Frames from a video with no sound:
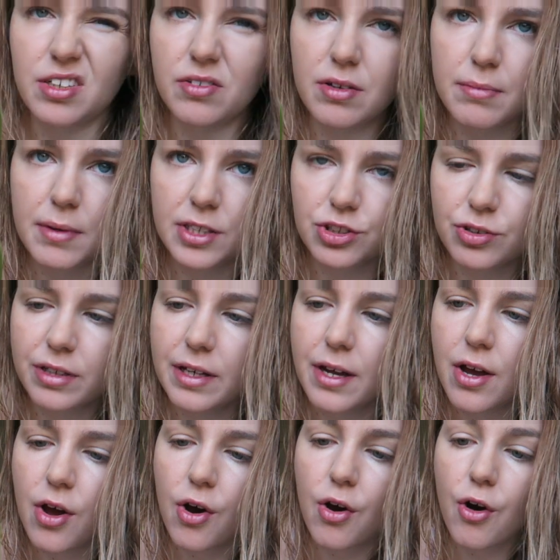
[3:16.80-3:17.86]
I don't really measure it,
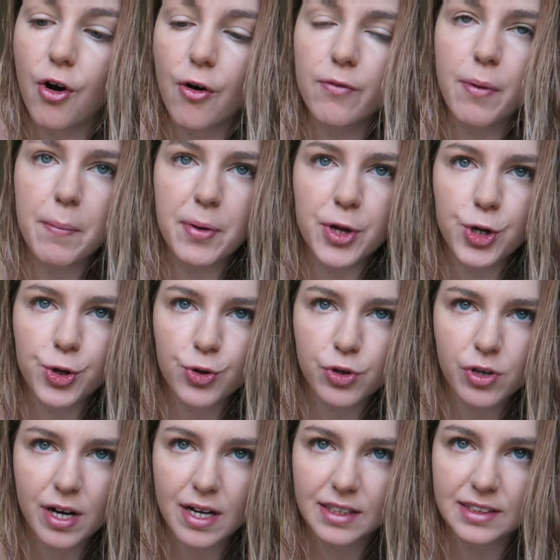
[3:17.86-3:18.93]
of
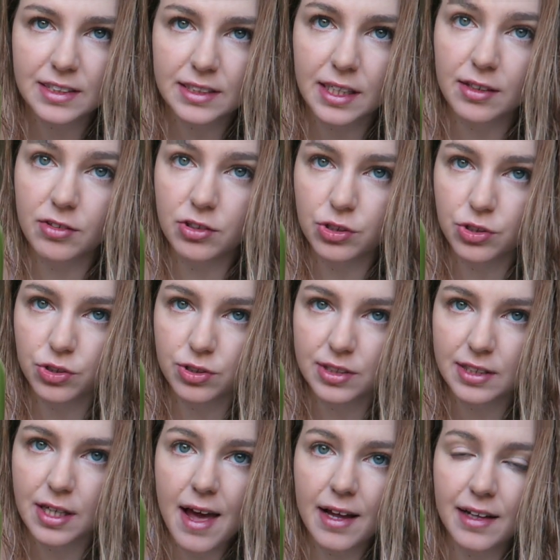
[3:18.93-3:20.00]
pure celery juice.
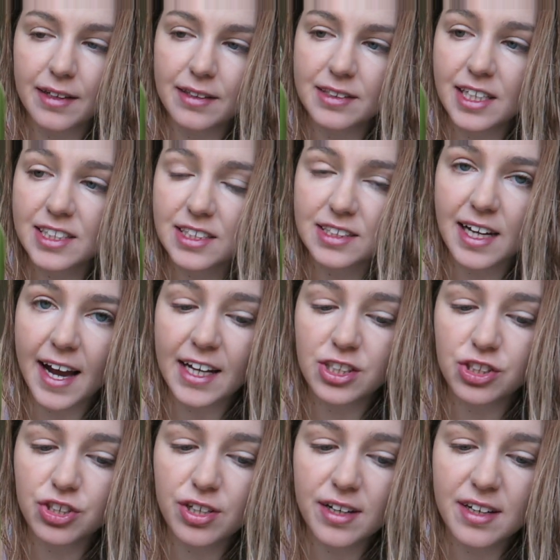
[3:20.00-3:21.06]
And does it
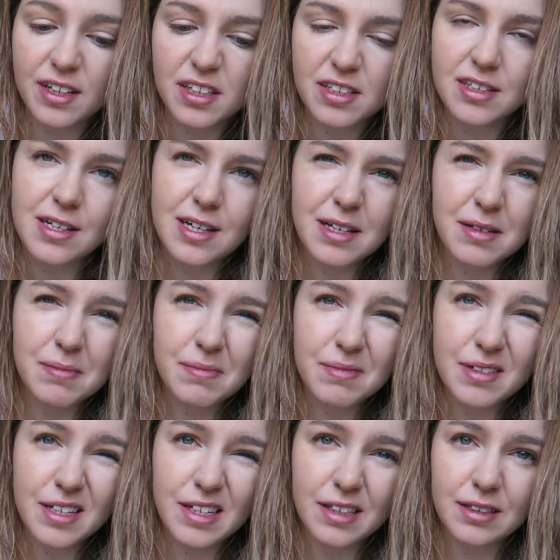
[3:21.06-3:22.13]
taste good?
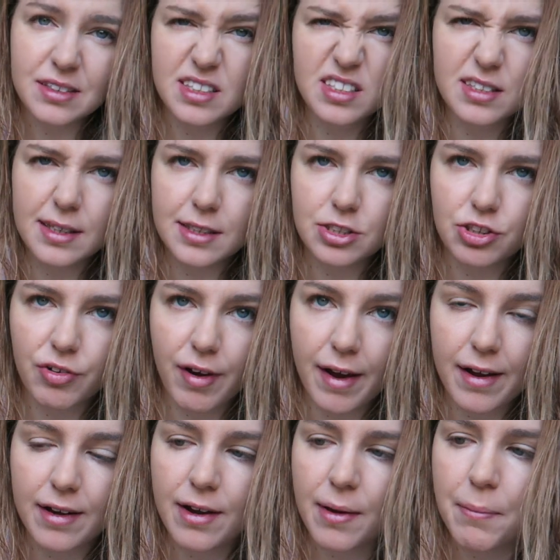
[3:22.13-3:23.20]
Eh, doesn't taste
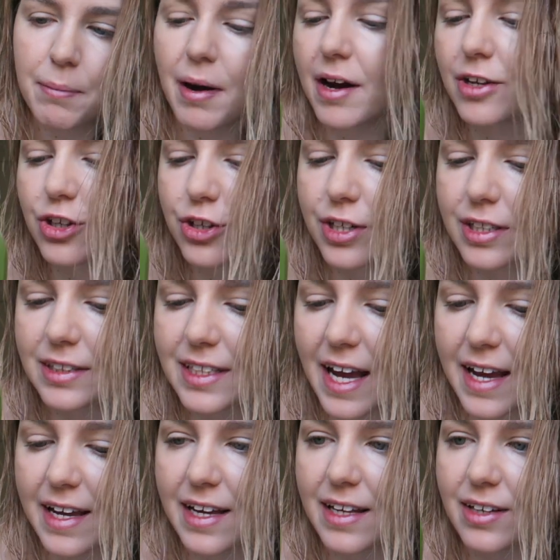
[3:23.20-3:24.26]
great but you can
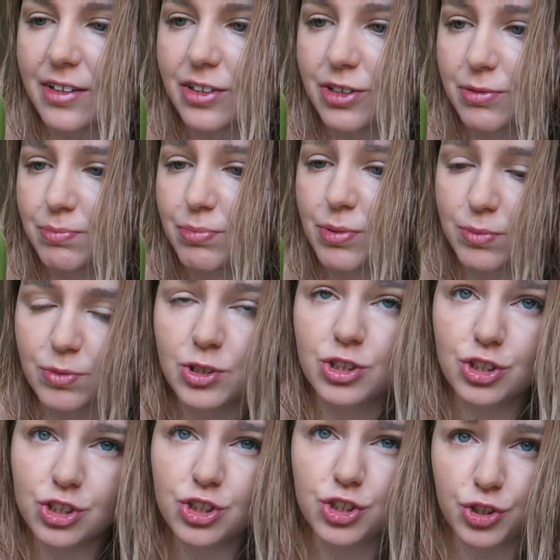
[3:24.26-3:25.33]
take it you can pretty
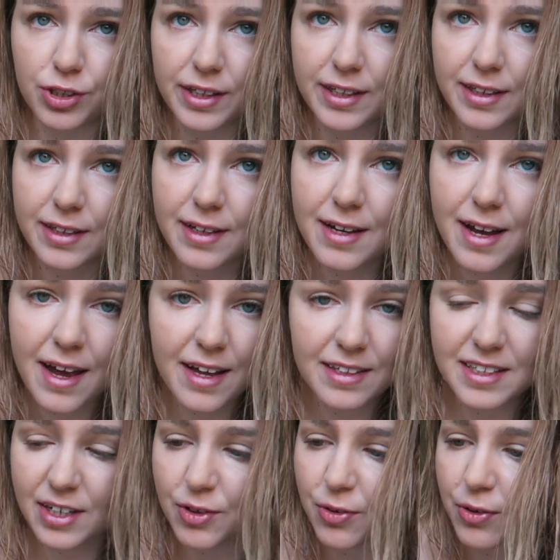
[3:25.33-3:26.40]
much just shut it
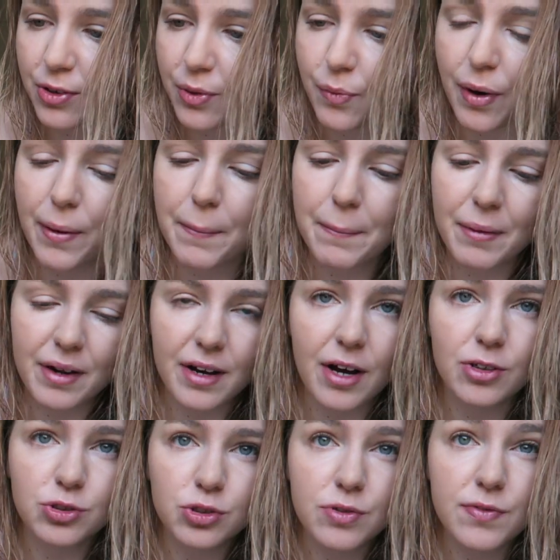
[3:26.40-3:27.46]
and take it all in one but
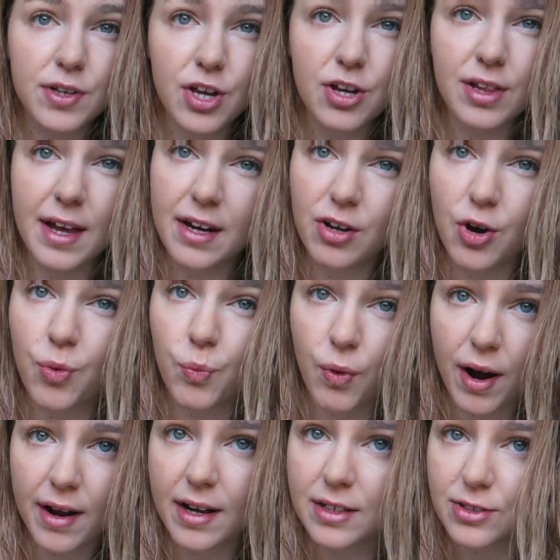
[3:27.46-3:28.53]
i'll do a video later on
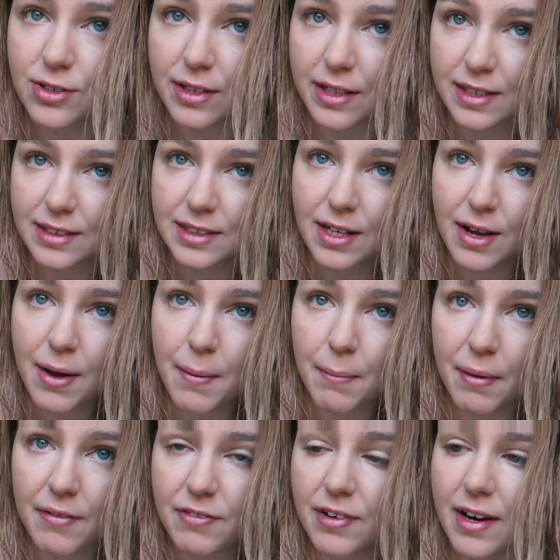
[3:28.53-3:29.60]
why i do this
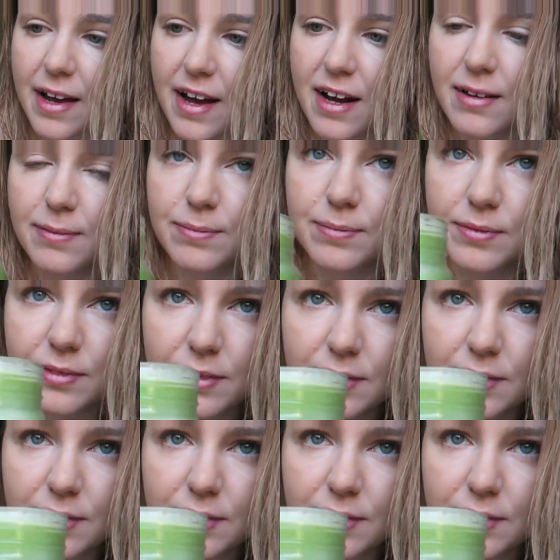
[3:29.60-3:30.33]
but for now